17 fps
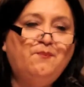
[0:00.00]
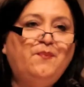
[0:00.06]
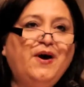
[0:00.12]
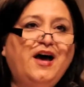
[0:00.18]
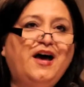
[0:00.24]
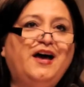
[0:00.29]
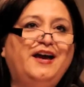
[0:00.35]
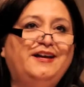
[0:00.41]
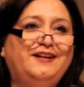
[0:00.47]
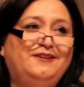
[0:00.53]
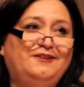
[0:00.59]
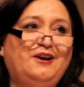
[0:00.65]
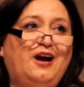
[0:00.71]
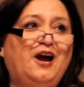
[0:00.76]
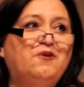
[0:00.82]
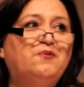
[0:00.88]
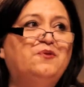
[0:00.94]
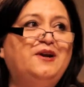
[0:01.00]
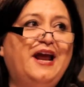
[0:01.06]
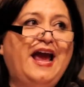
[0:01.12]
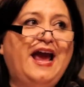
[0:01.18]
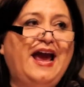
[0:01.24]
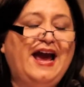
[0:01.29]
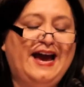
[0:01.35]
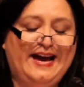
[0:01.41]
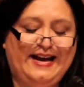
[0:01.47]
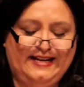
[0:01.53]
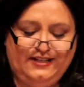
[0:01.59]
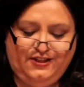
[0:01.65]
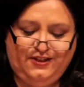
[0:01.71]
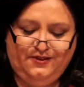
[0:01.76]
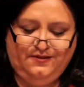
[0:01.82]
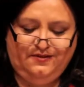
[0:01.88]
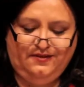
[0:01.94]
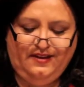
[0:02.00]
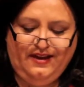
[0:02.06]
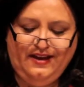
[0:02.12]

But I would add